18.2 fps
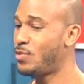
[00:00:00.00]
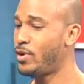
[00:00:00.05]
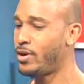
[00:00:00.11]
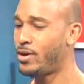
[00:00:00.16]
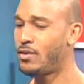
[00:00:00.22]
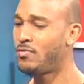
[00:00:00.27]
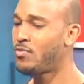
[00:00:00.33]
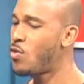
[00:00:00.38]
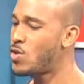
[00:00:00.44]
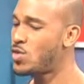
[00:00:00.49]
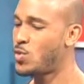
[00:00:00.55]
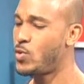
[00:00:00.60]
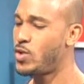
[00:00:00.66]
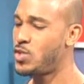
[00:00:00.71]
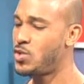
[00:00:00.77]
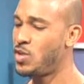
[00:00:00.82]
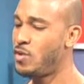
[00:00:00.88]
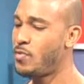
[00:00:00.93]
And of course, we wish
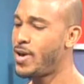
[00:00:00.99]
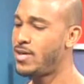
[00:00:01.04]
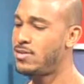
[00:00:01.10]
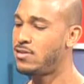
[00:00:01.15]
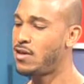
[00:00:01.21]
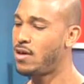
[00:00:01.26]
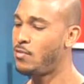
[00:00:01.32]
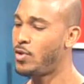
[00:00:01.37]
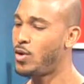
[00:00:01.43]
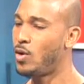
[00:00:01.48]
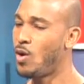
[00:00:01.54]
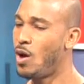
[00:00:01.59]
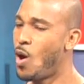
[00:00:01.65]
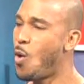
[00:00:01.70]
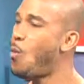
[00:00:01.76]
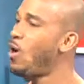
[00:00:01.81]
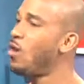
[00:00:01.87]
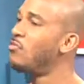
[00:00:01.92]
you the best. Um, you're
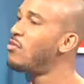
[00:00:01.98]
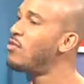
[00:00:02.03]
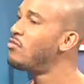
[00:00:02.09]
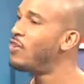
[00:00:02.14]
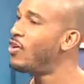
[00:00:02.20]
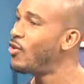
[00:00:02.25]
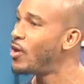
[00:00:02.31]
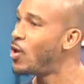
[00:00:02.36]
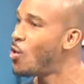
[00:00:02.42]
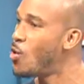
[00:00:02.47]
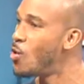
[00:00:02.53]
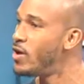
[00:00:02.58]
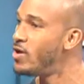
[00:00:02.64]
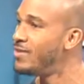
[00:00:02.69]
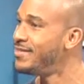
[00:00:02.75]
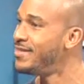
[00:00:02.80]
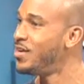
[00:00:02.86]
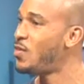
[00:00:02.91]
one of our very own,
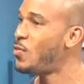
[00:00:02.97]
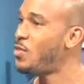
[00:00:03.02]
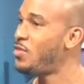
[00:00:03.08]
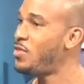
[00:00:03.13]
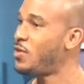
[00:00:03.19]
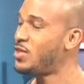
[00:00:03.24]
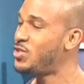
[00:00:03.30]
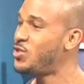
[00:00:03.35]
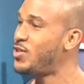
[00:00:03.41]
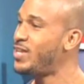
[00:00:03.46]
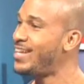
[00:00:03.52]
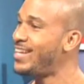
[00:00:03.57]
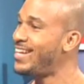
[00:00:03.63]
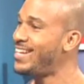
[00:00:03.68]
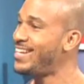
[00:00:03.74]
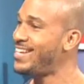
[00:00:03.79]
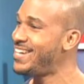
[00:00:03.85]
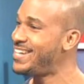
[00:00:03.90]
you know, with your Trini
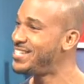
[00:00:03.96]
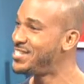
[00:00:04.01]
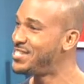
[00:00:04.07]
lineage.